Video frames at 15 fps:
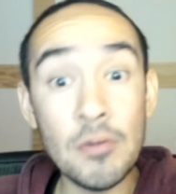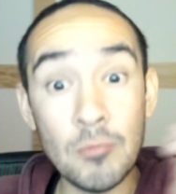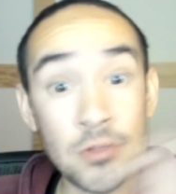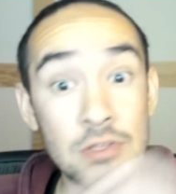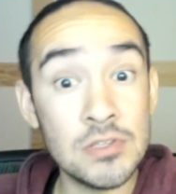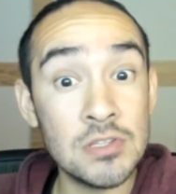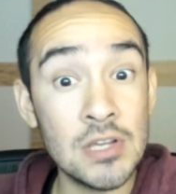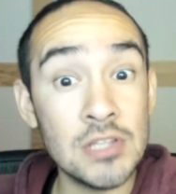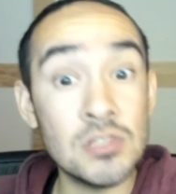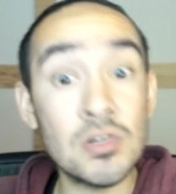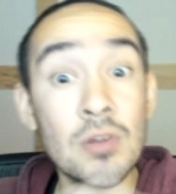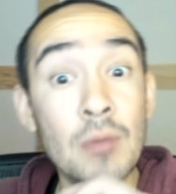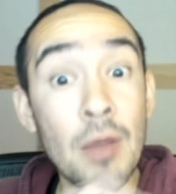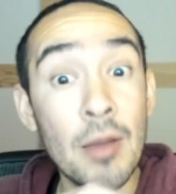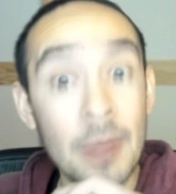and with the
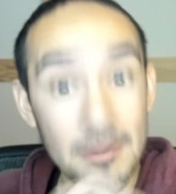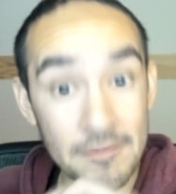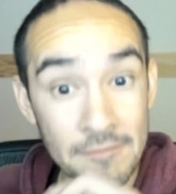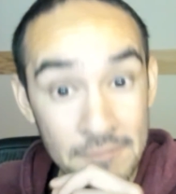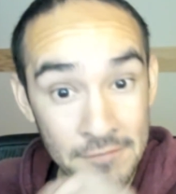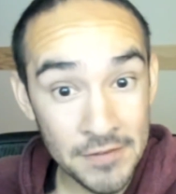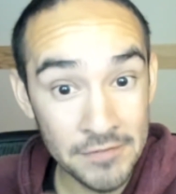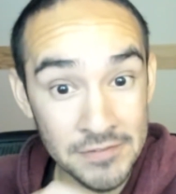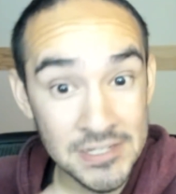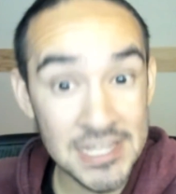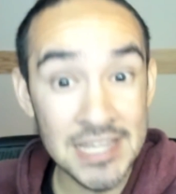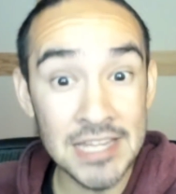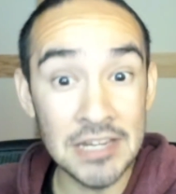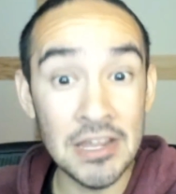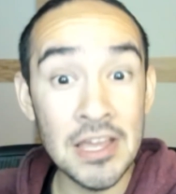Sunstorm, I'm on
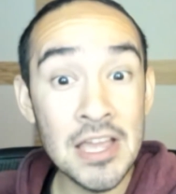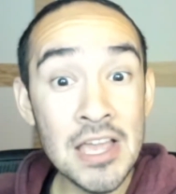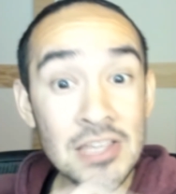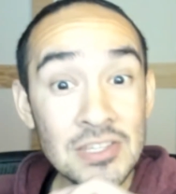15.